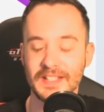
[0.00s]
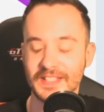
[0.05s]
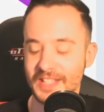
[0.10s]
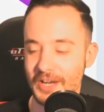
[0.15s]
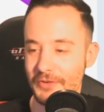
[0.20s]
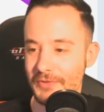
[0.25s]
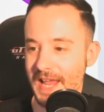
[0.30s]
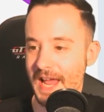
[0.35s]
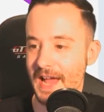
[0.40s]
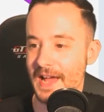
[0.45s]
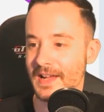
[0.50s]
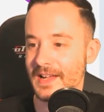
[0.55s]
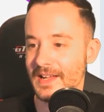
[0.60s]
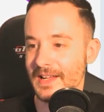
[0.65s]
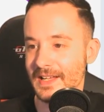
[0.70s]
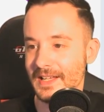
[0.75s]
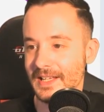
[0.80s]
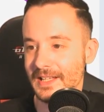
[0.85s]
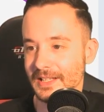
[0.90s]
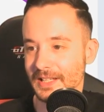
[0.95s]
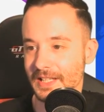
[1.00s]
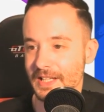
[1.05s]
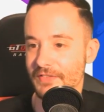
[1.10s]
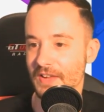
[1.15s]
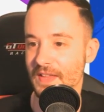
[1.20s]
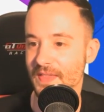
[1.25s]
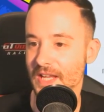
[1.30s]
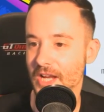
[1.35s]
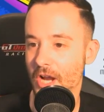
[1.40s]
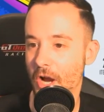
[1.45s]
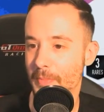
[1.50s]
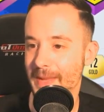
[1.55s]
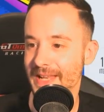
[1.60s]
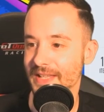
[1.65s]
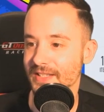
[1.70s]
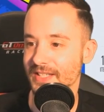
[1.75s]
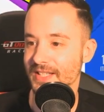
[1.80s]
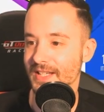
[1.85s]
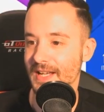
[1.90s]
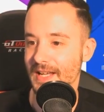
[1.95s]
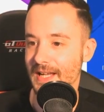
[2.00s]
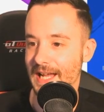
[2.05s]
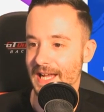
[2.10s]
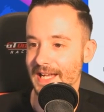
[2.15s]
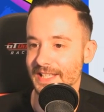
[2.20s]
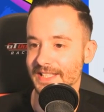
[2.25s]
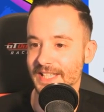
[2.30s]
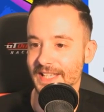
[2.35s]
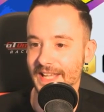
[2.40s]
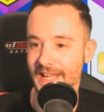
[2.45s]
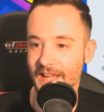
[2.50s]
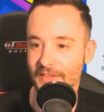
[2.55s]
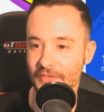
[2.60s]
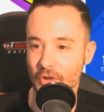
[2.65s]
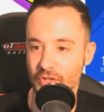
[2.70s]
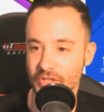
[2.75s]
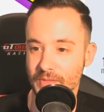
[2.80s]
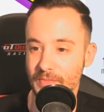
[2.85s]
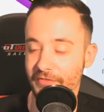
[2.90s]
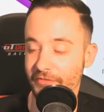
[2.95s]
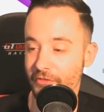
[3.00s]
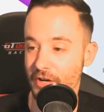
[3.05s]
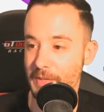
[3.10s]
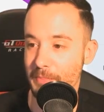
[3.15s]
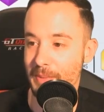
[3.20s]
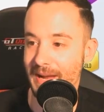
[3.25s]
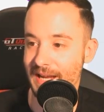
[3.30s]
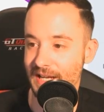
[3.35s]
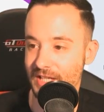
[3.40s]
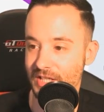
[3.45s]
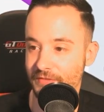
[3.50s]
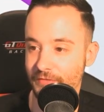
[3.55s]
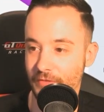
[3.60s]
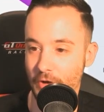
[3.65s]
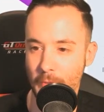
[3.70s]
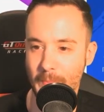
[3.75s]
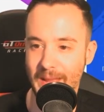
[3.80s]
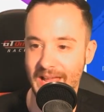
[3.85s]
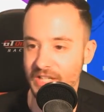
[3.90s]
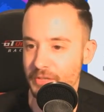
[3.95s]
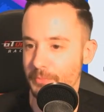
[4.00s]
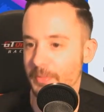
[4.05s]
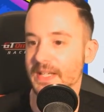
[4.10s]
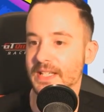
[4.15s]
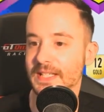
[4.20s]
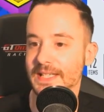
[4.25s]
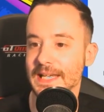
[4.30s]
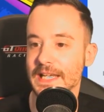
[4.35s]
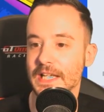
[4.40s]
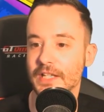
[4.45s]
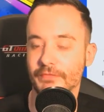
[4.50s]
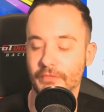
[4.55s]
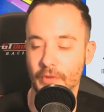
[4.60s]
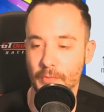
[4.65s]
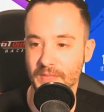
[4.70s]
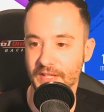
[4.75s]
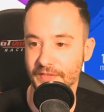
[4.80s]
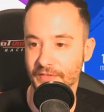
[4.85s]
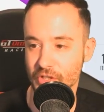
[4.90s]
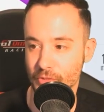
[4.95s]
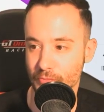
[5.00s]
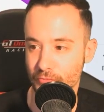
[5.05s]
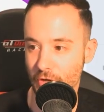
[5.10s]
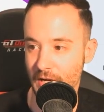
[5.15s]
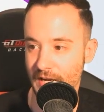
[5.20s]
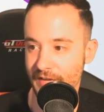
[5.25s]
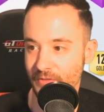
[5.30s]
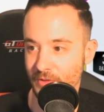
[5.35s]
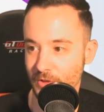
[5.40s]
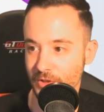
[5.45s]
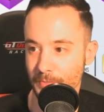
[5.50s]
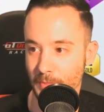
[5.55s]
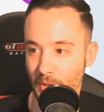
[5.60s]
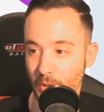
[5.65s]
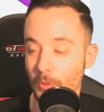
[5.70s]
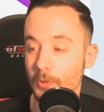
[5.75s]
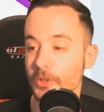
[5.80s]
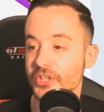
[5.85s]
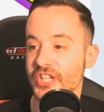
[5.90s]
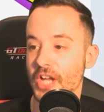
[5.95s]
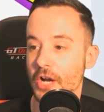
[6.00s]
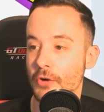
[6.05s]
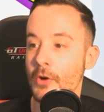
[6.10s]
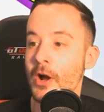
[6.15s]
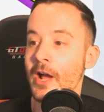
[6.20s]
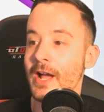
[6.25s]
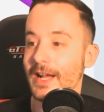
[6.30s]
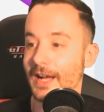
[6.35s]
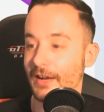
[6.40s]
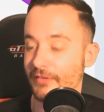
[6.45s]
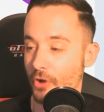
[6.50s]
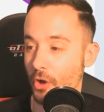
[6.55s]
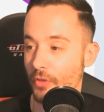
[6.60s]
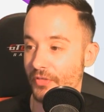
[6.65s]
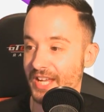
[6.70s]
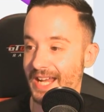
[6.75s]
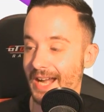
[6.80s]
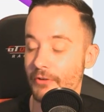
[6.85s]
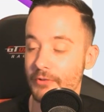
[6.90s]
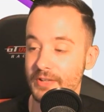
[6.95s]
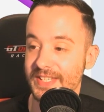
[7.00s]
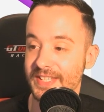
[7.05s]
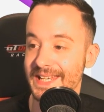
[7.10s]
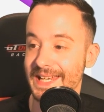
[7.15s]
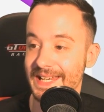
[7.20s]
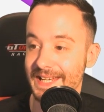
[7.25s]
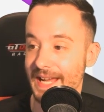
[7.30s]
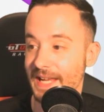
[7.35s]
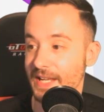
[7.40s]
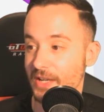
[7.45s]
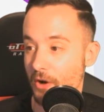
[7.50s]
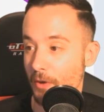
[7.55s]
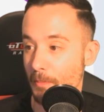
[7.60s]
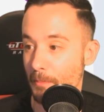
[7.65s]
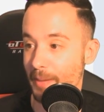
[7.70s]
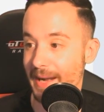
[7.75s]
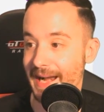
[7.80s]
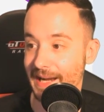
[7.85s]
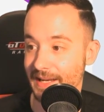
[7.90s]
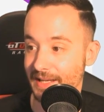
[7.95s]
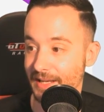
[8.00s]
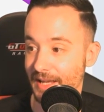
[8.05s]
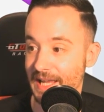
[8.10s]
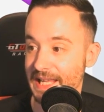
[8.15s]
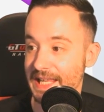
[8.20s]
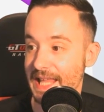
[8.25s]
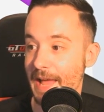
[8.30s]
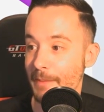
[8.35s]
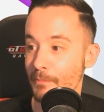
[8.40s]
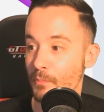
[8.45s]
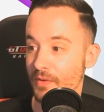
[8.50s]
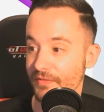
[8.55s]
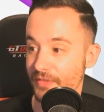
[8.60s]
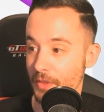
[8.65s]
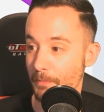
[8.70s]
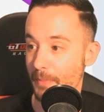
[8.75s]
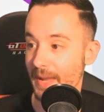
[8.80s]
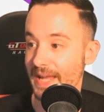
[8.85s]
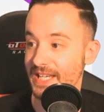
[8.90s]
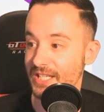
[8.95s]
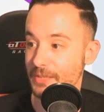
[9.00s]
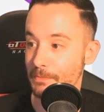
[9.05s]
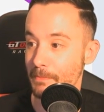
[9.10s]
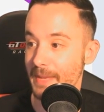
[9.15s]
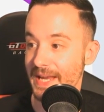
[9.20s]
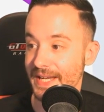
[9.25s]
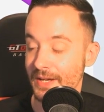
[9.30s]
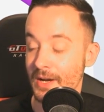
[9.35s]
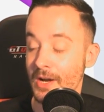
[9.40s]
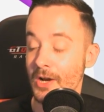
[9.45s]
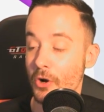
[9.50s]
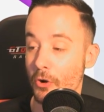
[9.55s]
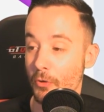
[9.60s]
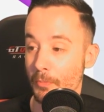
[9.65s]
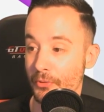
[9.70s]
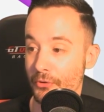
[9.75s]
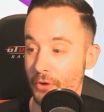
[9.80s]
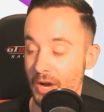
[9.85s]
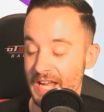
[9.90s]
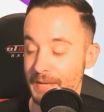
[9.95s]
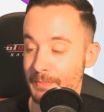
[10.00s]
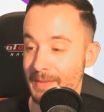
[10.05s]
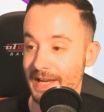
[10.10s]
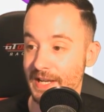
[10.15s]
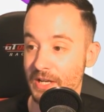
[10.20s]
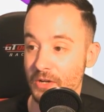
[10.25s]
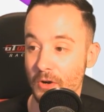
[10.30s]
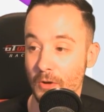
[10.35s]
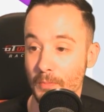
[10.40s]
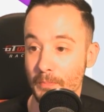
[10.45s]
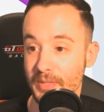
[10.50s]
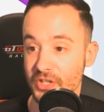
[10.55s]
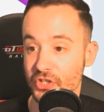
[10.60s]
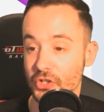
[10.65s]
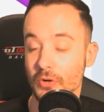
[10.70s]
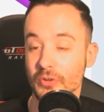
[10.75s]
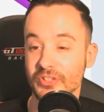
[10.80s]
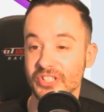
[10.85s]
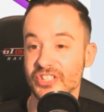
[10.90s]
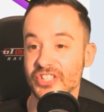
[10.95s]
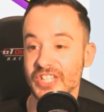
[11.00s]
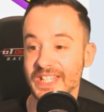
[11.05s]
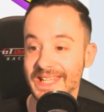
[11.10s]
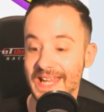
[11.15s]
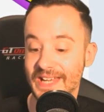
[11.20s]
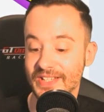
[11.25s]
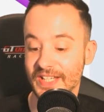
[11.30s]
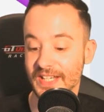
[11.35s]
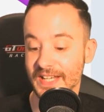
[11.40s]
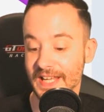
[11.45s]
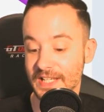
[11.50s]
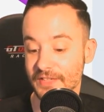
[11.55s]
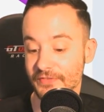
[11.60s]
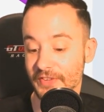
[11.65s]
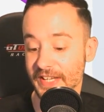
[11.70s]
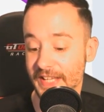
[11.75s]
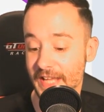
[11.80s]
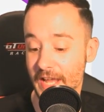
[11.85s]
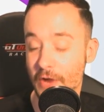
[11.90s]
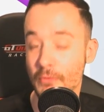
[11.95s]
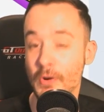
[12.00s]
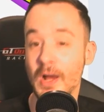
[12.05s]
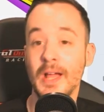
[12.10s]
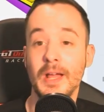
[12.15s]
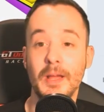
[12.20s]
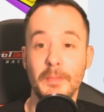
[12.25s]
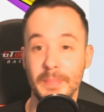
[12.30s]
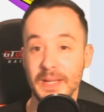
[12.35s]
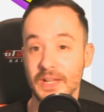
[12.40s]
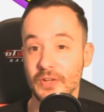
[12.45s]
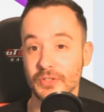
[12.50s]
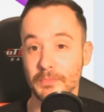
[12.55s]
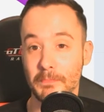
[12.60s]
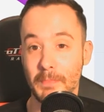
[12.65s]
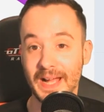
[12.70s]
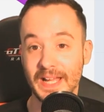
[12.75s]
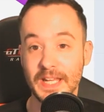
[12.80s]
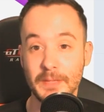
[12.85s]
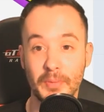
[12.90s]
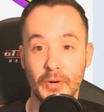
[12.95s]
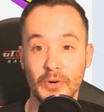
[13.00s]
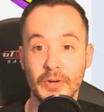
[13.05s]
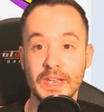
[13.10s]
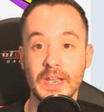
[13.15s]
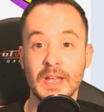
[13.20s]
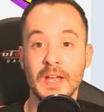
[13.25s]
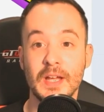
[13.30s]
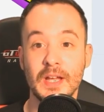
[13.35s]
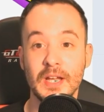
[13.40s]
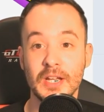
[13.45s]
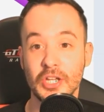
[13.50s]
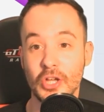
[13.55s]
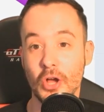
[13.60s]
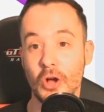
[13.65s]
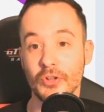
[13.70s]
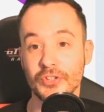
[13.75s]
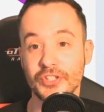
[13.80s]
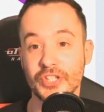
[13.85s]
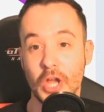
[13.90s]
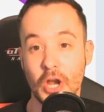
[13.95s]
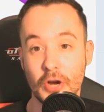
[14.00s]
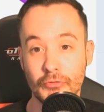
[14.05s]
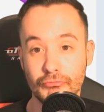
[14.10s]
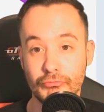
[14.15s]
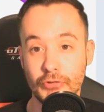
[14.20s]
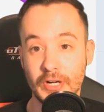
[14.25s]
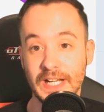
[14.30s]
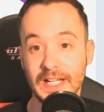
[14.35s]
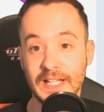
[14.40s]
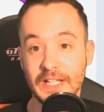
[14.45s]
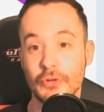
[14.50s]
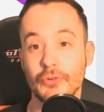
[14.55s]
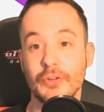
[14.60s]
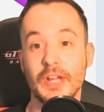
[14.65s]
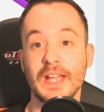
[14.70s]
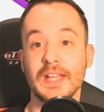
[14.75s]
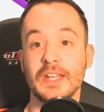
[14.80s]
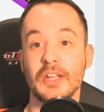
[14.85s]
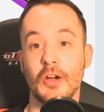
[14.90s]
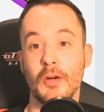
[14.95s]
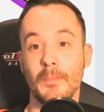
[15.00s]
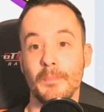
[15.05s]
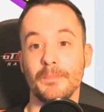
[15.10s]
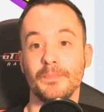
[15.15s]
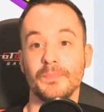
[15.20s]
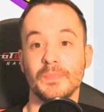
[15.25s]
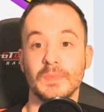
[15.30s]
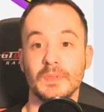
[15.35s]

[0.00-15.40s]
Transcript: So yeah, leave it in the comments. Today I've got some free packs from SBCs from Division Rivals, but also I've got the guaranteed icon pack again with the base, mid or prime icon. Be sure to see yesterday's video because Matty Boy got a really good icon.